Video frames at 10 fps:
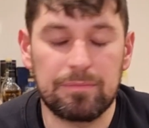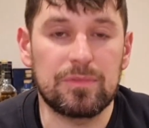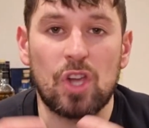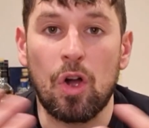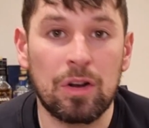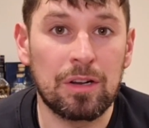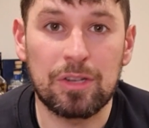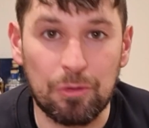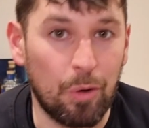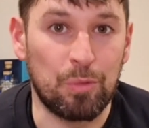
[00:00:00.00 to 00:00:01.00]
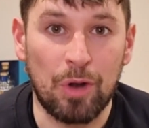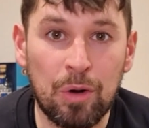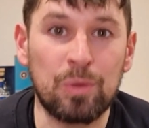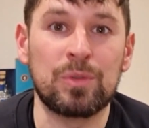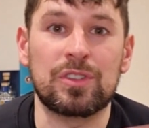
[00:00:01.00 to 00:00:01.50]
tongue, your own
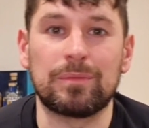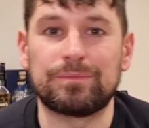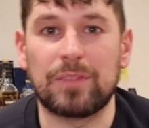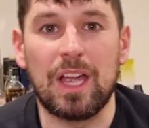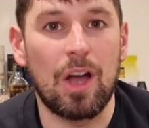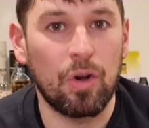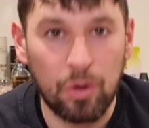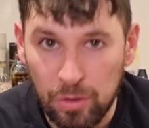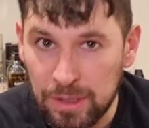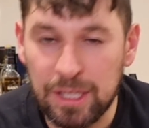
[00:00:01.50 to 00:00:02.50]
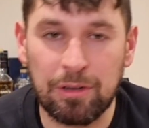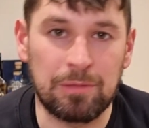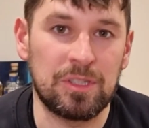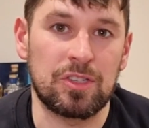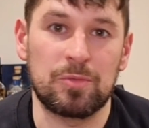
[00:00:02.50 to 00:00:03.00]
nose, all
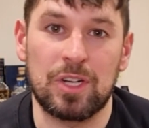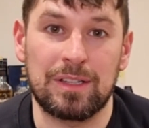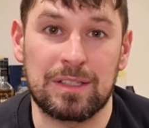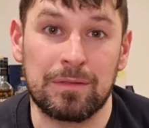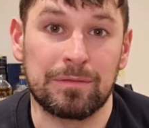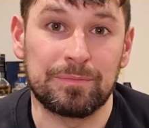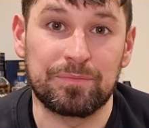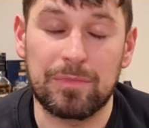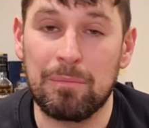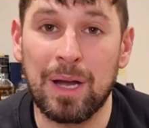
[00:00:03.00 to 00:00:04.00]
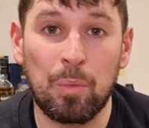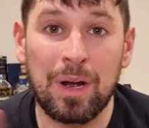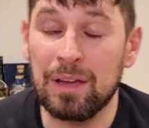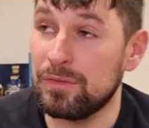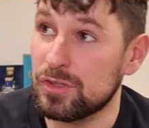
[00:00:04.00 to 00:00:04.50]
incredibly subjective. My
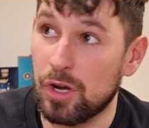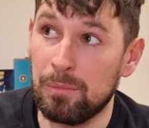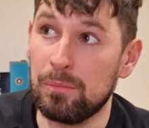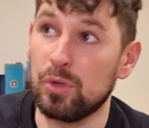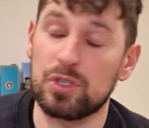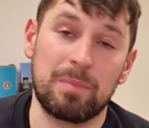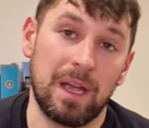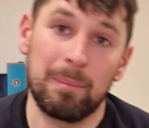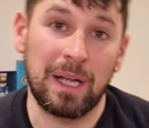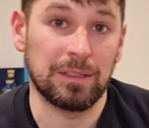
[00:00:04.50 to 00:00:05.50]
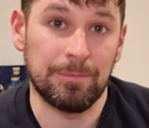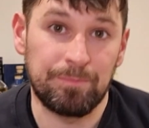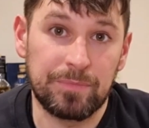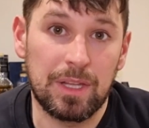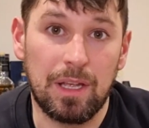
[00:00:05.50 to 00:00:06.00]
wife has got a much better palate
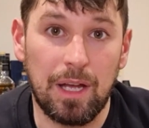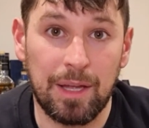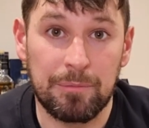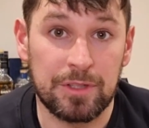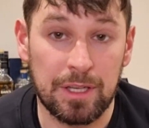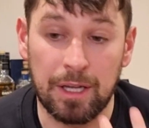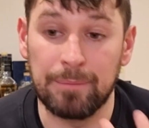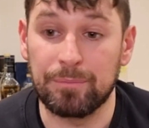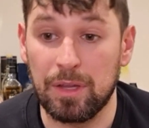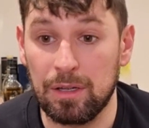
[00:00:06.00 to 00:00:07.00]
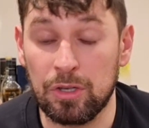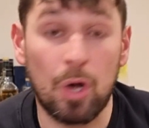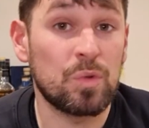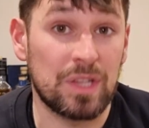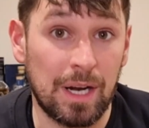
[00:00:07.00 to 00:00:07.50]
and a
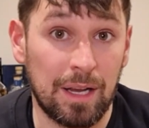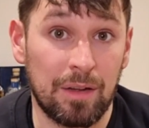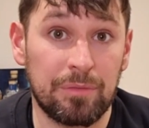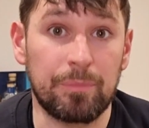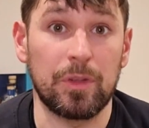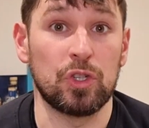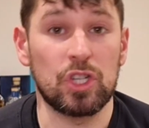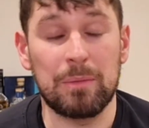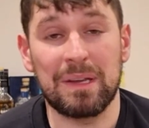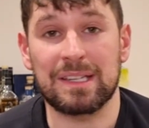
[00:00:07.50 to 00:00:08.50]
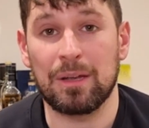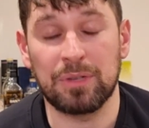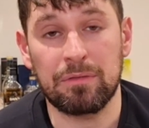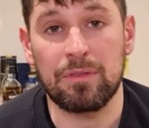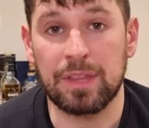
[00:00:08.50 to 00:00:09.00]
nose than I have, and she picks out
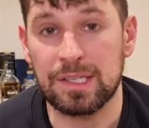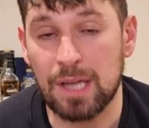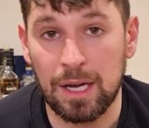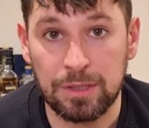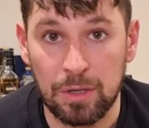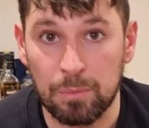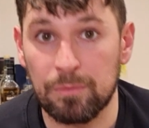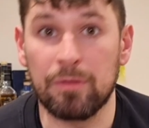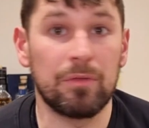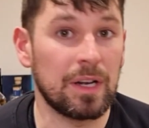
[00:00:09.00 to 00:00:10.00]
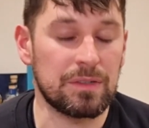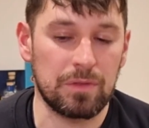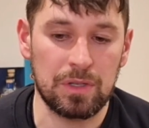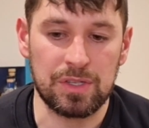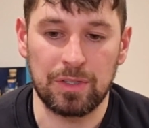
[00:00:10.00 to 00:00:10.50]
different things that I don't, and vice
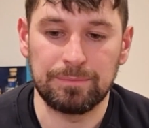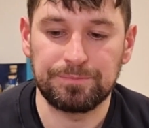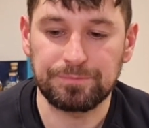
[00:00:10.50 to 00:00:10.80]
versa.